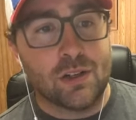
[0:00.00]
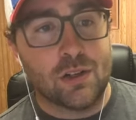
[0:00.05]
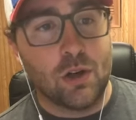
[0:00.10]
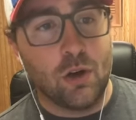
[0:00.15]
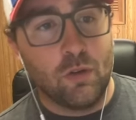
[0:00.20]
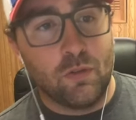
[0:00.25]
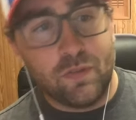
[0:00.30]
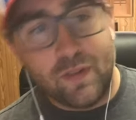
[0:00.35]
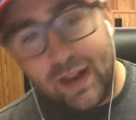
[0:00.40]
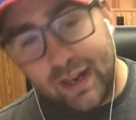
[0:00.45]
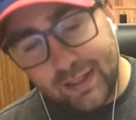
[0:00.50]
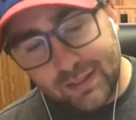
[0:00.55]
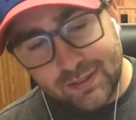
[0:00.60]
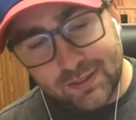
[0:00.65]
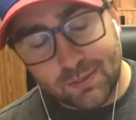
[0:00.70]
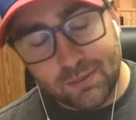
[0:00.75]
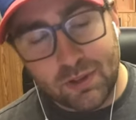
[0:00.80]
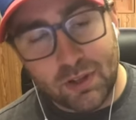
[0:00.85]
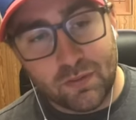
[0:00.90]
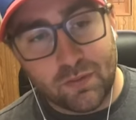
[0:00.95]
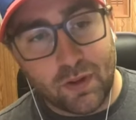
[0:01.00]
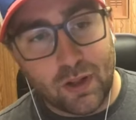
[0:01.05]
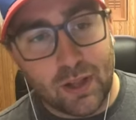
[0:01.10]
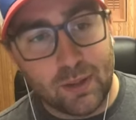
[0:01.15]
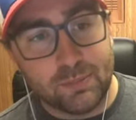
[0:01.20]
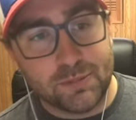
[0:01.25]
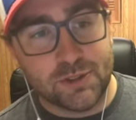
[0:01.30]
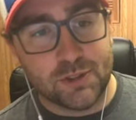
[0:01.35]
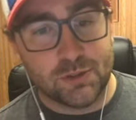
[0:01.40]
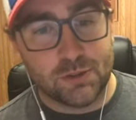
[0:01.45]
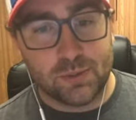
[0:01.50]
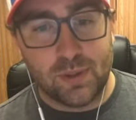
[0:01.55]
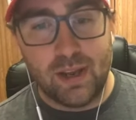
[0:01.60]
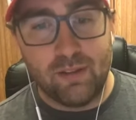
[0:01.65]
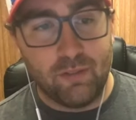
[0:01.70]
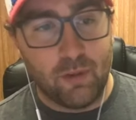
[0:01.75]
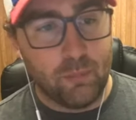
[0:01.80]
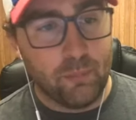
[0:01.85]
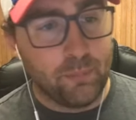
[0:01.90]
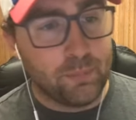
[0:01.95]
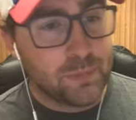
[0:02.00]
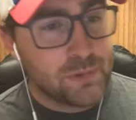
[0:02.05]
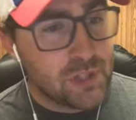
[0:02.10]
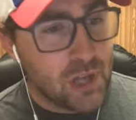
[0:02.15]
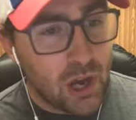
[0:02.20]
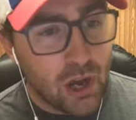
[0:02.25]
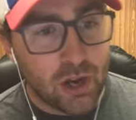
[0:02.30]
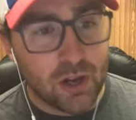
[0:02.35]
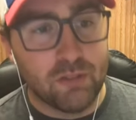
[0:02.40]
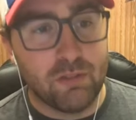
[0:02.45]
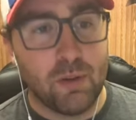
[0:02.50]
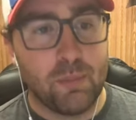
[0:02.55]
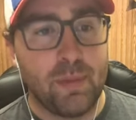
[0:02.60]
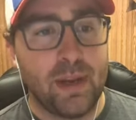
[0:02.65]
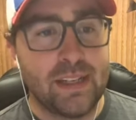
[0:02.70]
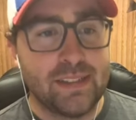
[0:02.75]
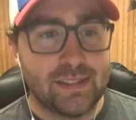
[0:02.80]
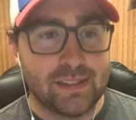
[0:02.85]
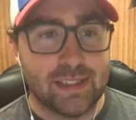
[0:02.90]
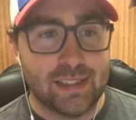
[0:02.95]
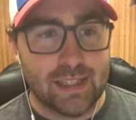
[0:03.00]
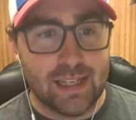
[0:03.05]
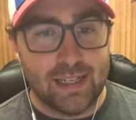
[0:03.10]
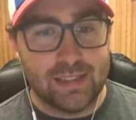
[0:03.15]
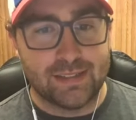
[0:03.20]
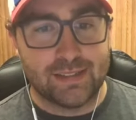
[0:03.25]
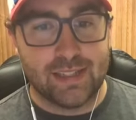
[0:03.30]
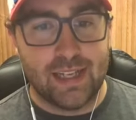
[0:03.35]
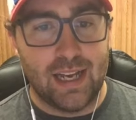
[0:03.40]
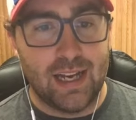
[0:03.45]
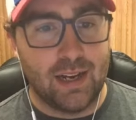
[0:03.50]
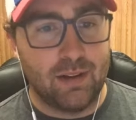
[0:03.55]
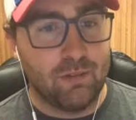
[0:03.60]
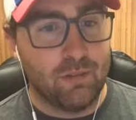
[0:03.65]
Go find some of the fall episodes. We have a ton of amazing guests on,